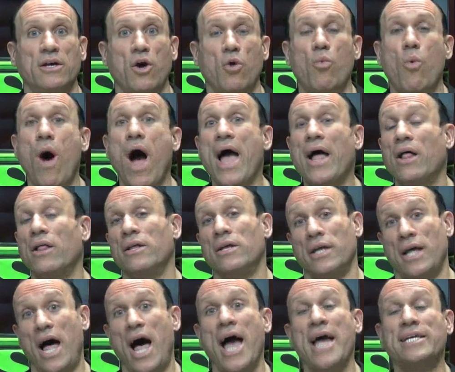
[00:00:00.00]
While
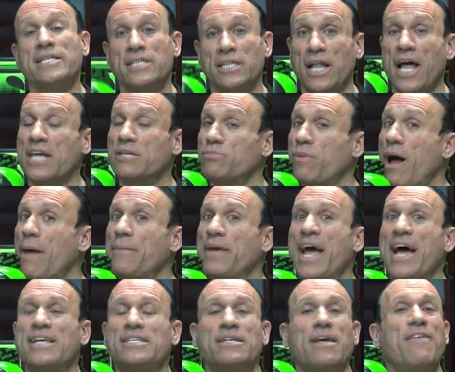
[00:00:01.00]
ISOLYZE probably
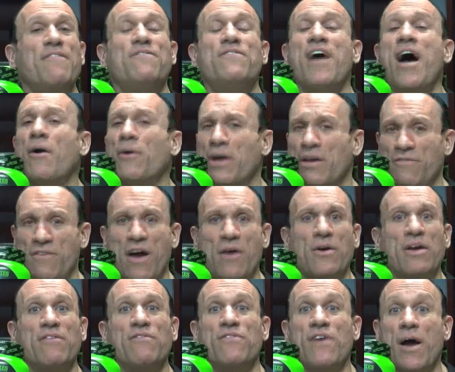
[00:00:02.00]
has very,
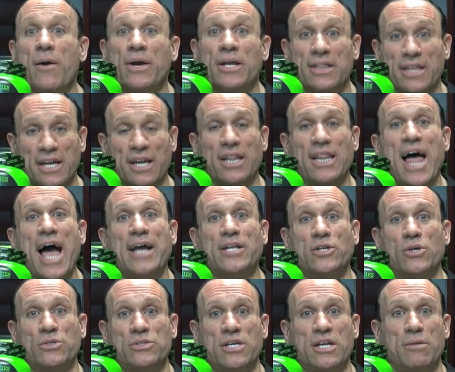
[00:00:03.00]
very, very little
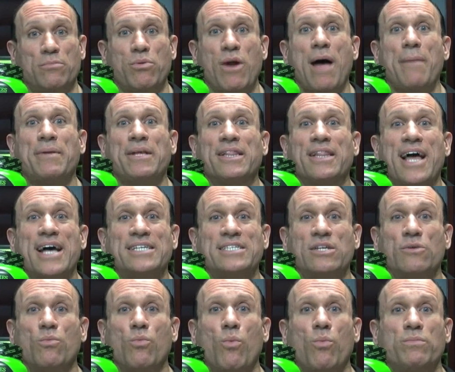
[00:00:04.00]
lactose in it, probably less
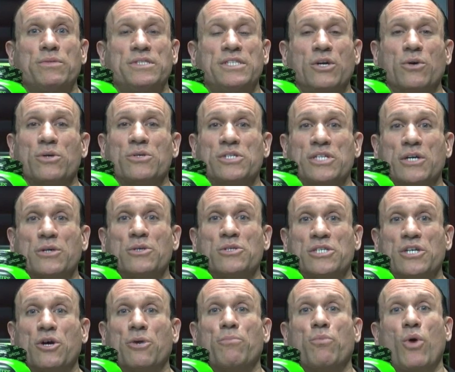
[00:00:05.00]
than
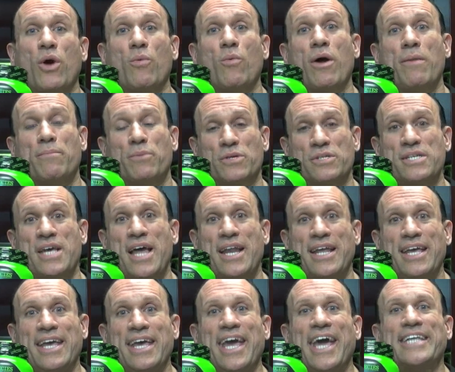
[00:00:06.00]

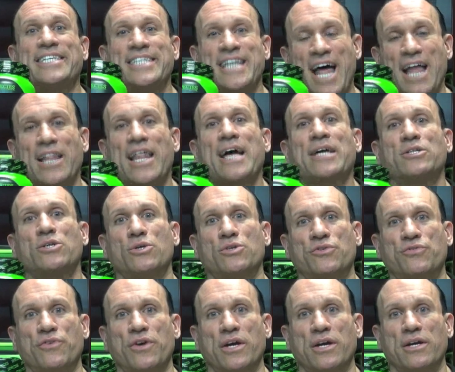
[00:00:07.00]
0.1%, it's not lactose
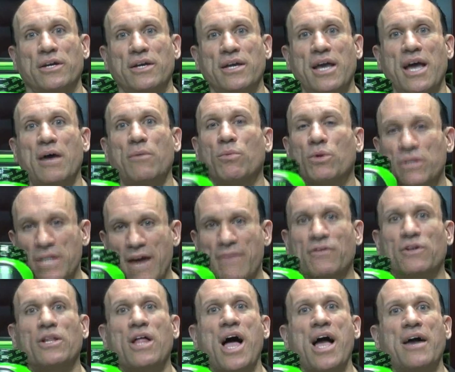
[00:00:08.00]
free, and will
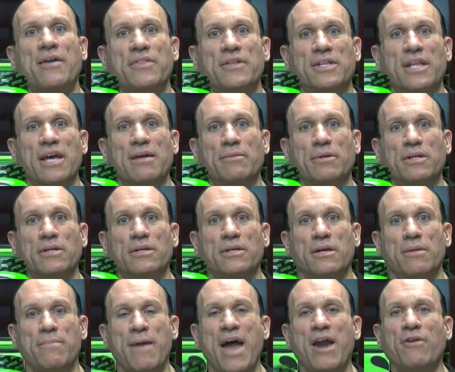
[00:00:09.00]
never lie on the label.
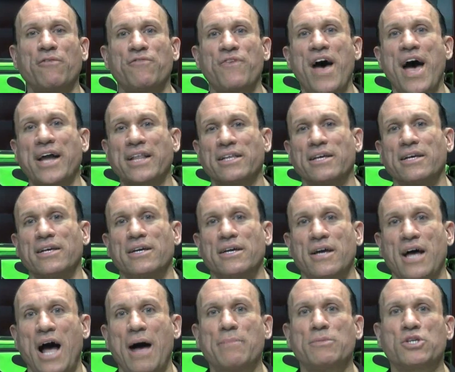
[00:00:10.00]
Matter of fact,
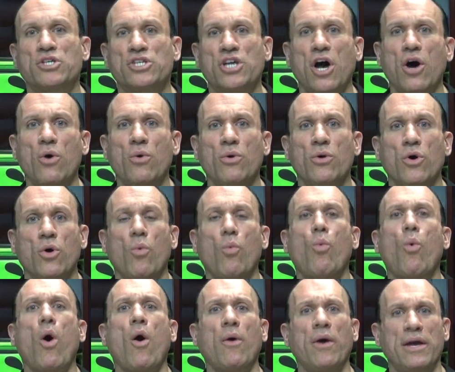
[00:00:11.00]
I'm so
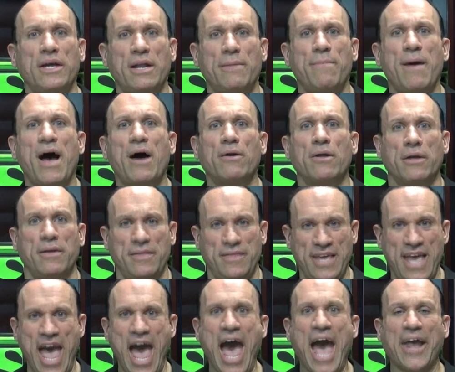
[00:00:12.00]
worried about
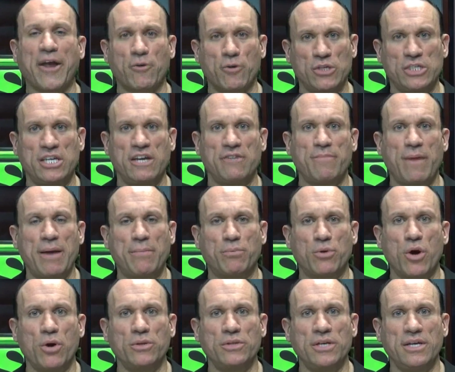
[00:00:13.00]
the accuracy of my
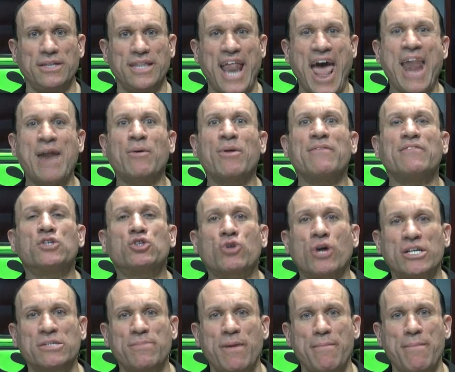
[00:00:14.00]
protein that I don't even
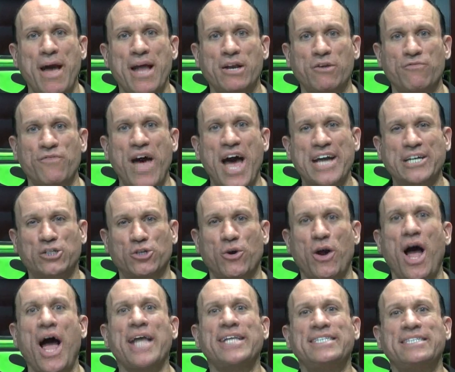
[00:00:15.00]
trust my
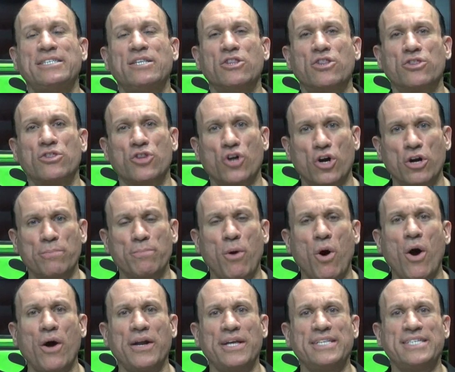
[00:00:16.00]
manufacturer. I
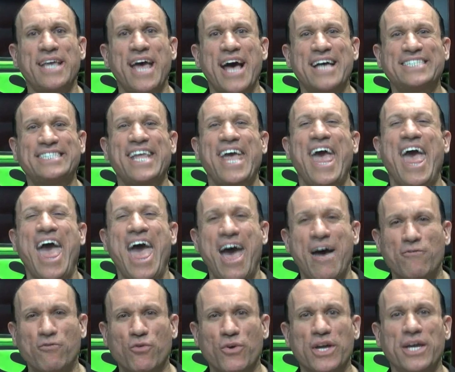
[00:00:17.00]
third-party test
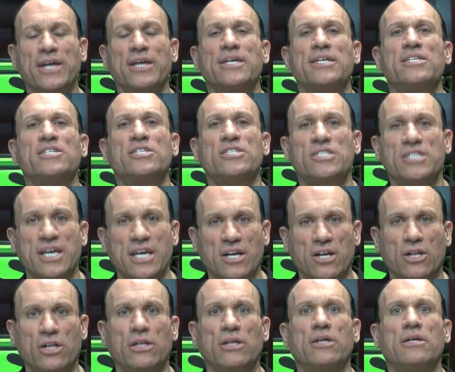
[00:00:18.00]
every
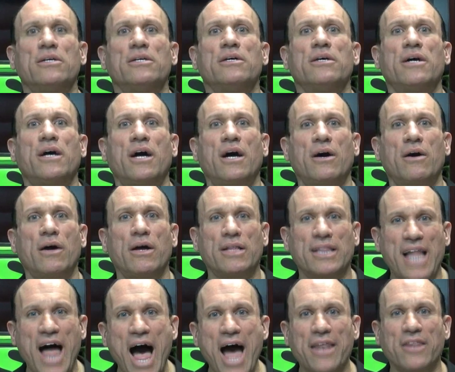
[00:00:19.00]
single
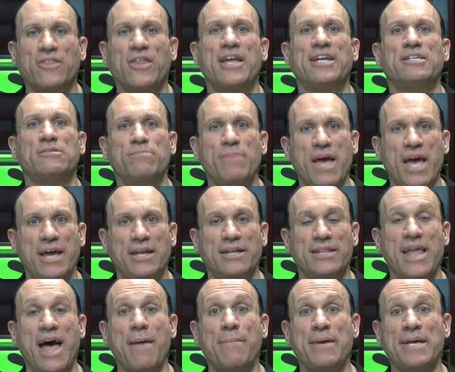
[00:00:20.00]
lot that is
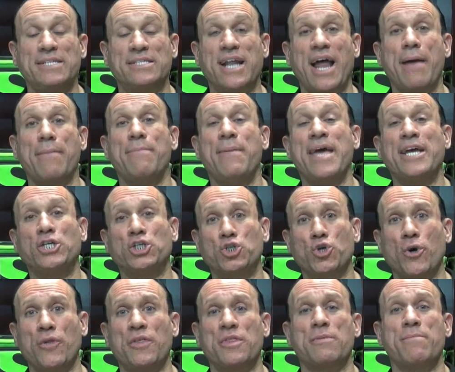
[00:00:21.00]
made. That means that I make
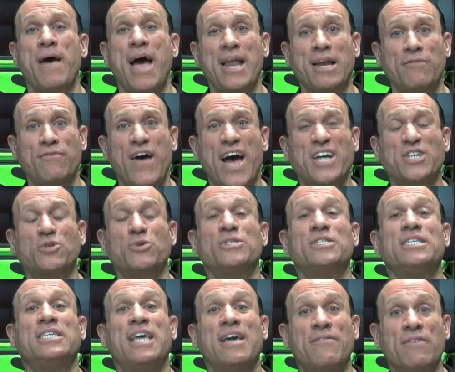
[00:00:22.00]
sure that the manufacturer
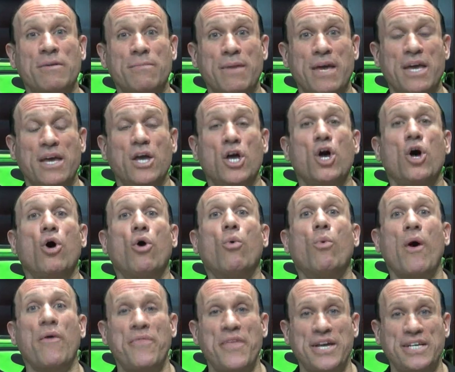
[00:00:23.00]
is giving me
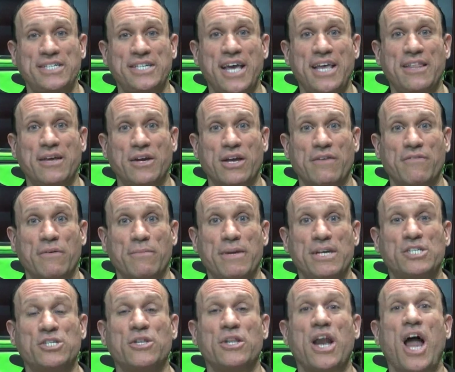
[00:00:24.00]
what they say they're giving me,
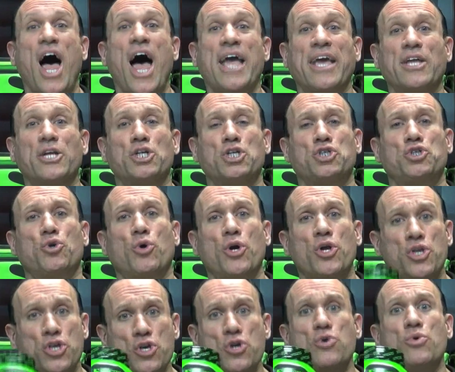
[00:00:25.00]
so that I can assure
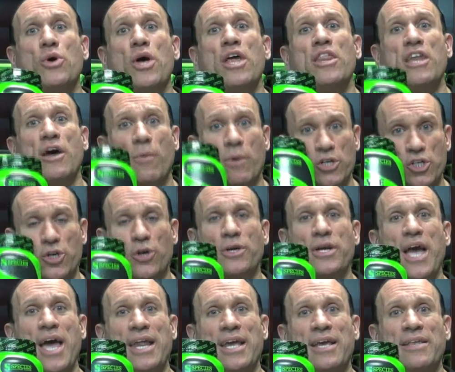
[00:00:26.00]
you that what you're
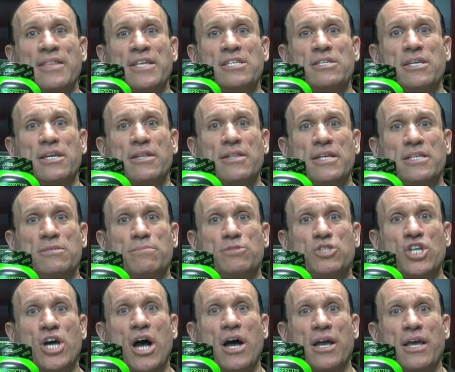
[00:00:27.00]
getting in this
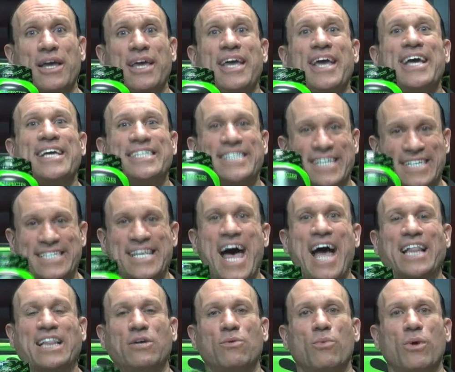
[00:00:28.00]
jug is
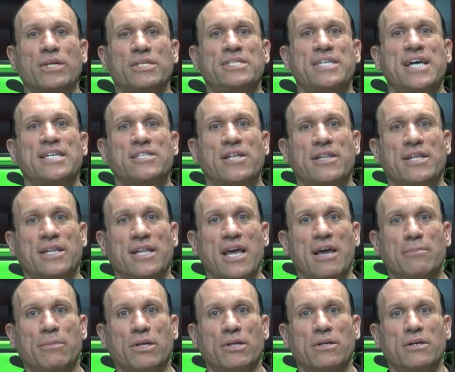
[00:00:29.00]
exactly what says on the
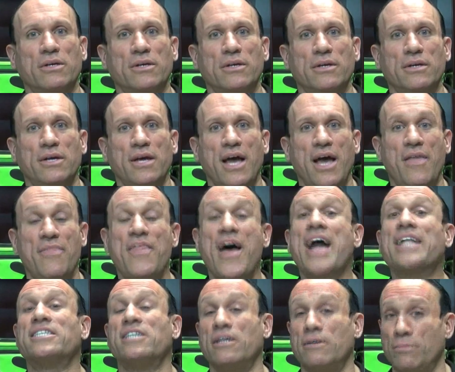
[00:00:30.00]
label. And
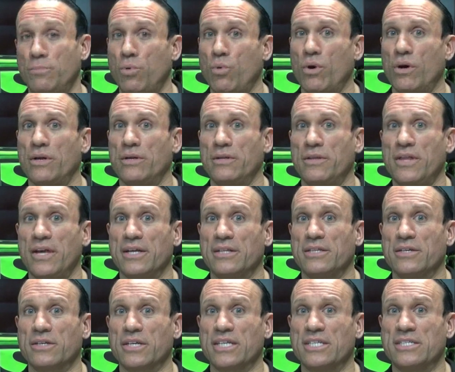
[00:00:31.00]
that's an important thing
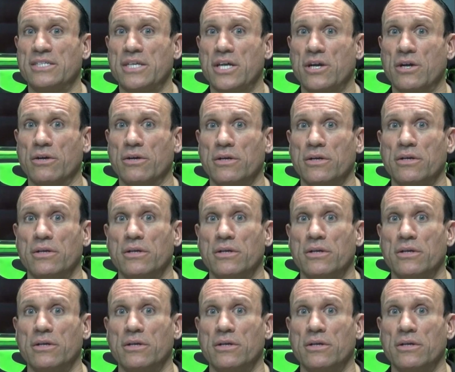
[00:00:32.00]
to consider.